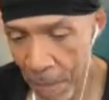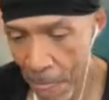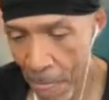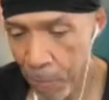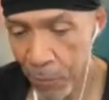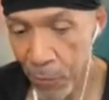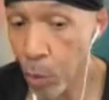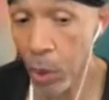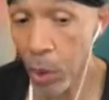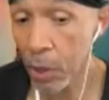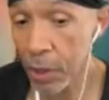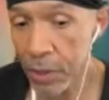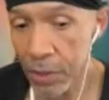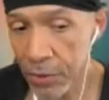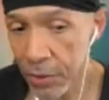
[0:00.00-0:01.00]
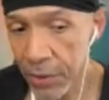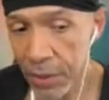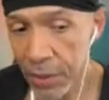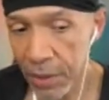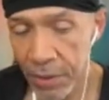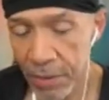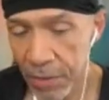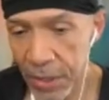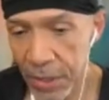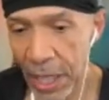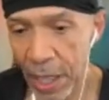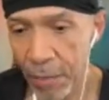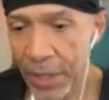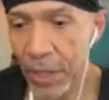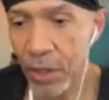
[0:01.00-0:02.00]
the words, the
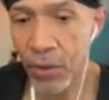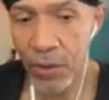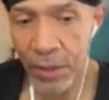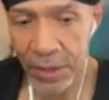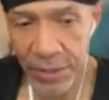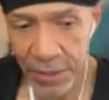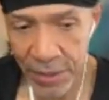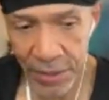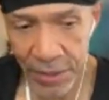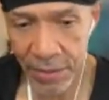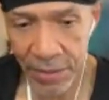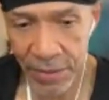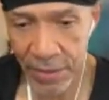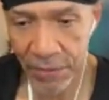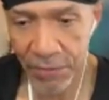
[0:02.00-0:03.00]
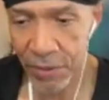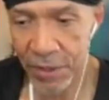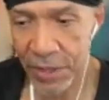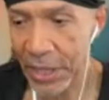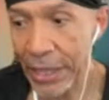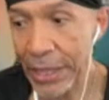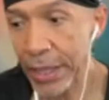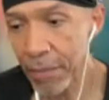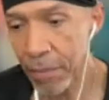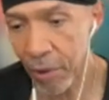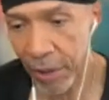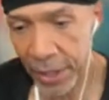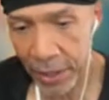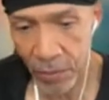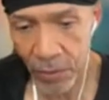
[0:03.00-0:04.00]
how many choruses, if there's a lead
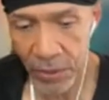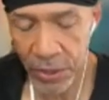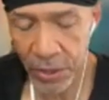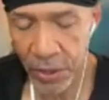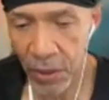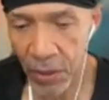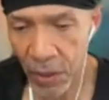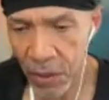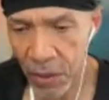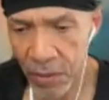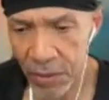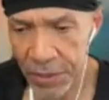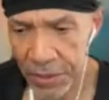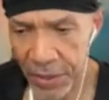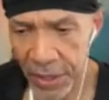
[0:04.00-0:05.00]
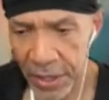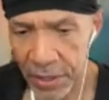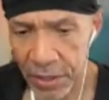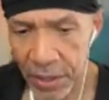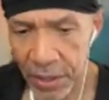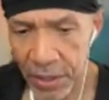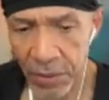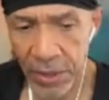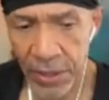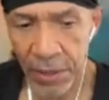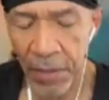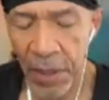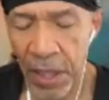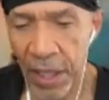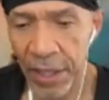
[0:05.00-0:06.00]
break, well, you know, all those things go into
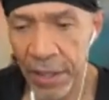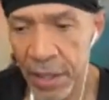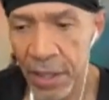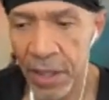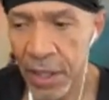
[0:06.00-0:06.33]
mind,